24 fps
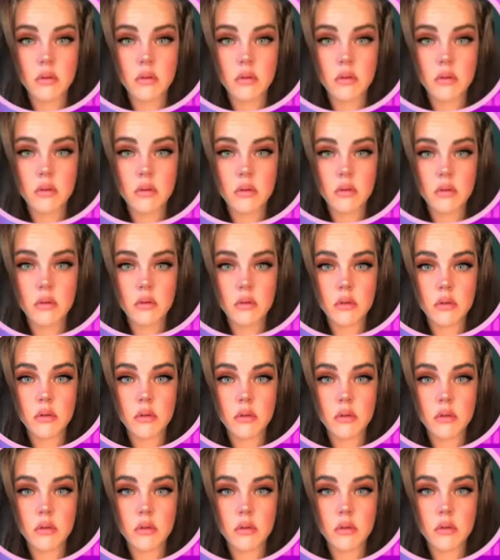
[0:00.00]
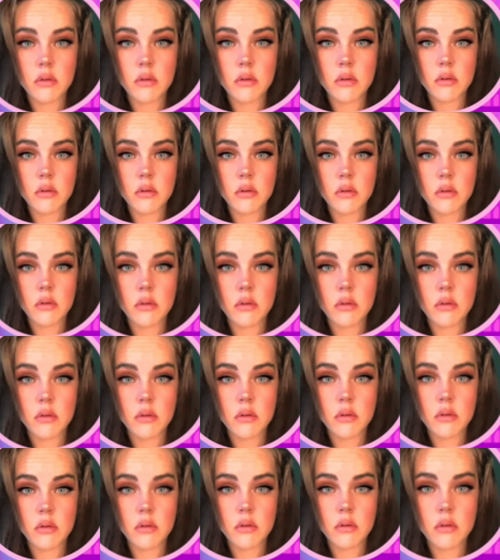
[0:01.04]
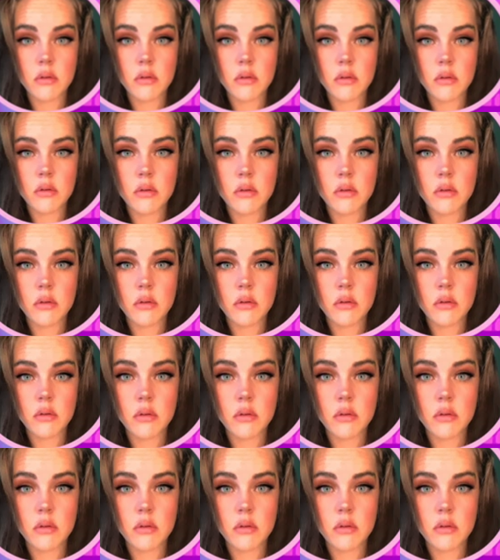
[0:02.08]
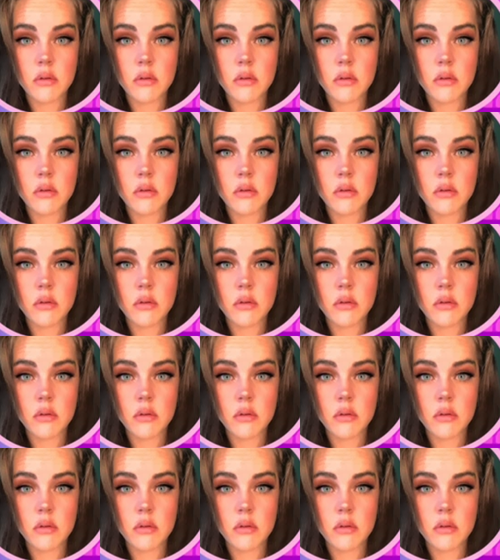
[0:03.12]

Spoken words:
The person shown says nothing.